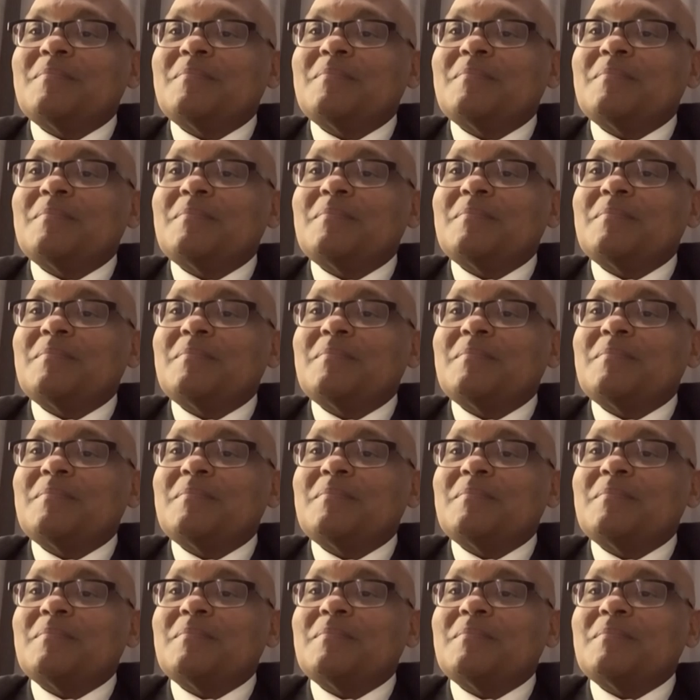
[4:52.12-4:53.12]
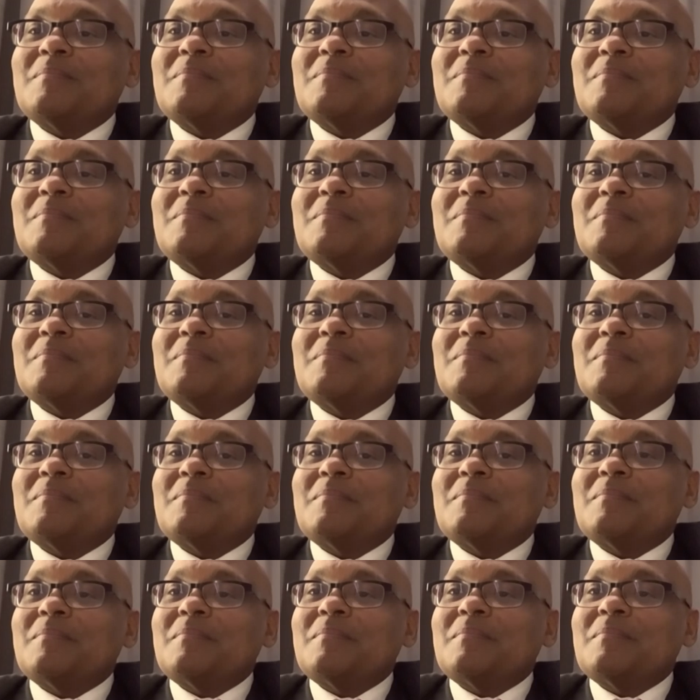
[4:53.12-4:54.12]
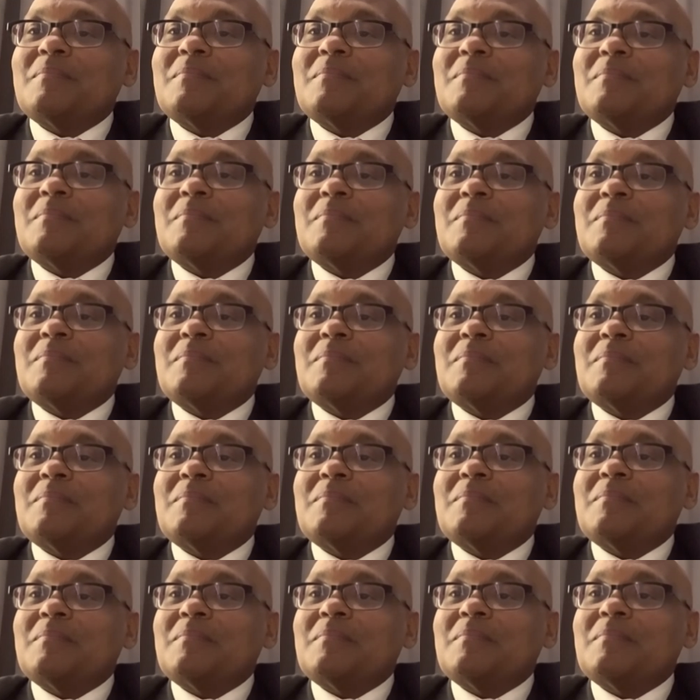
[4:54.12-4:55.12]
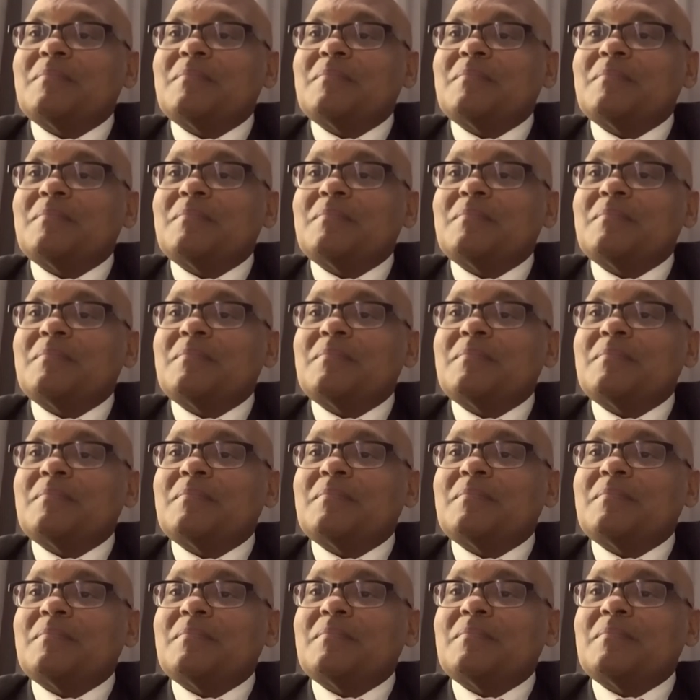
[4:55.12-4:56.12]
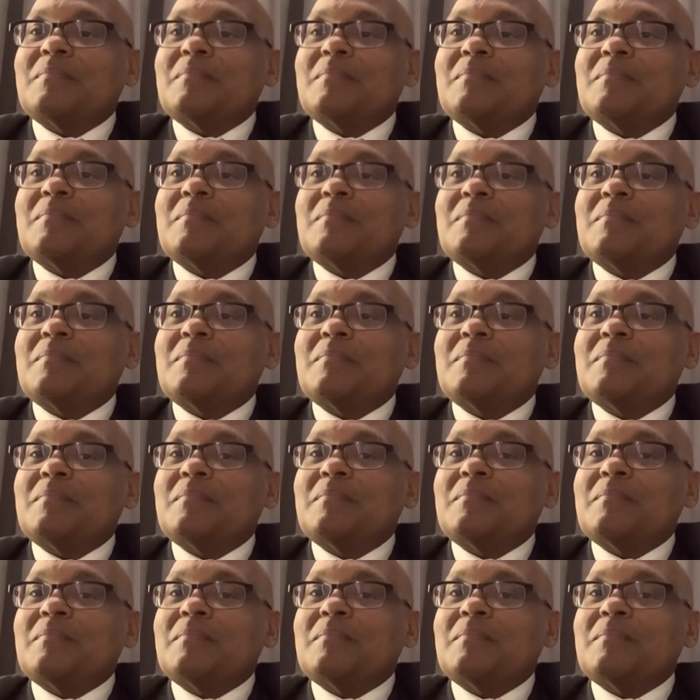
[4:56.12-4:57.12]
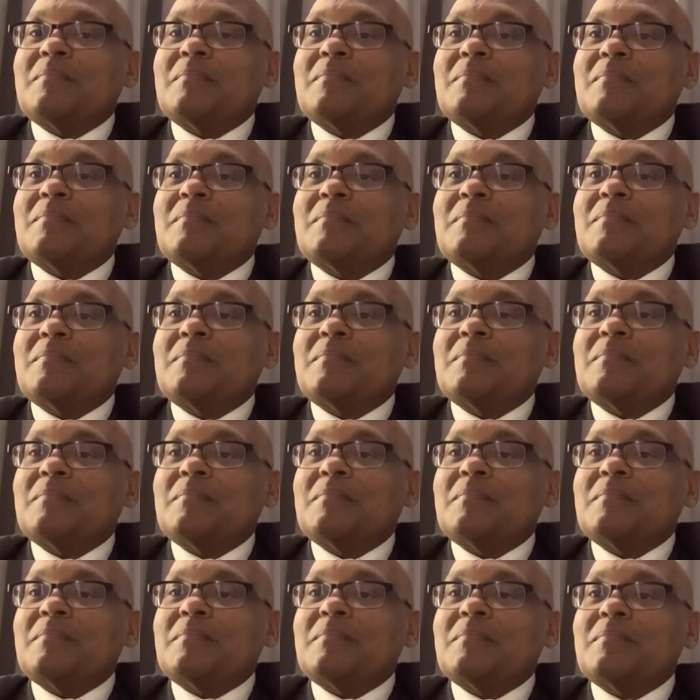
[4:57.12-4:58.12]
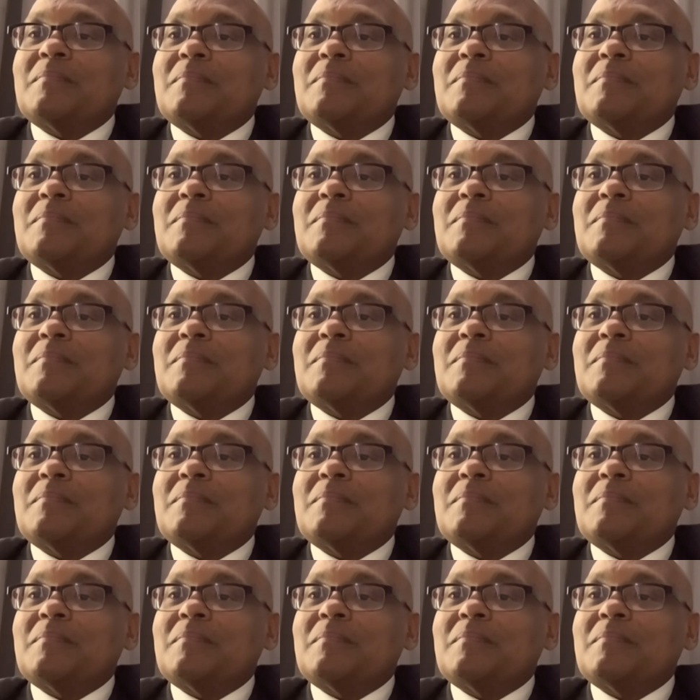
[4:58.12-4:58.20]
[no speech]